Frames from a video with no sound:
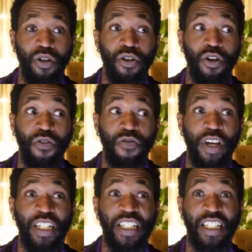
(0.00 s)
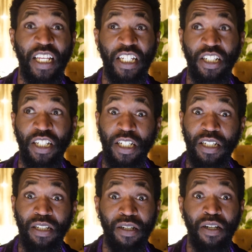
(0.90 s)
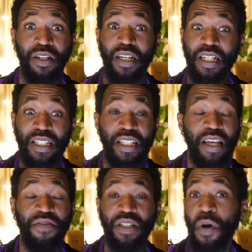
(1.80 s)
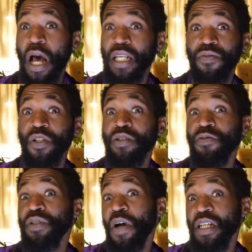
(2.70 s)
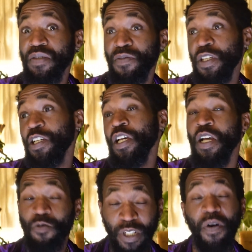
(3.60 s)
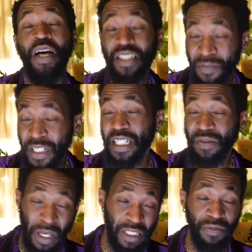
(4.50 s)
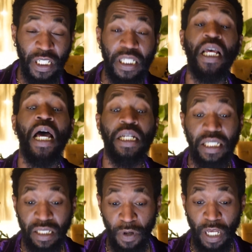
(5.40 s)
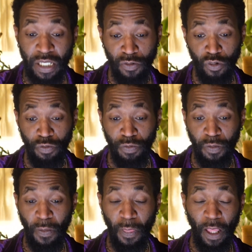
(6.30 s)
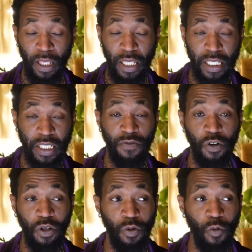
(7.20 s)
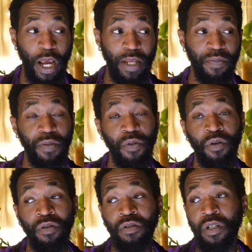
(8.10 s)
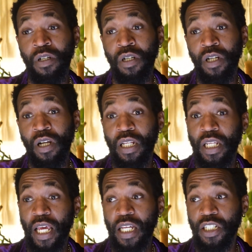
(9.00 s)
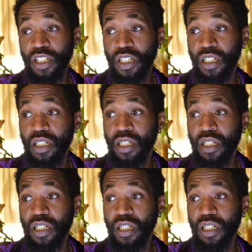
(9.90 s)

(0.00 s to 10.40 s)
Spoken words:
your fetishization in as safe as possible and responsibly as possible and as honest as possible. And this is for the white people engaging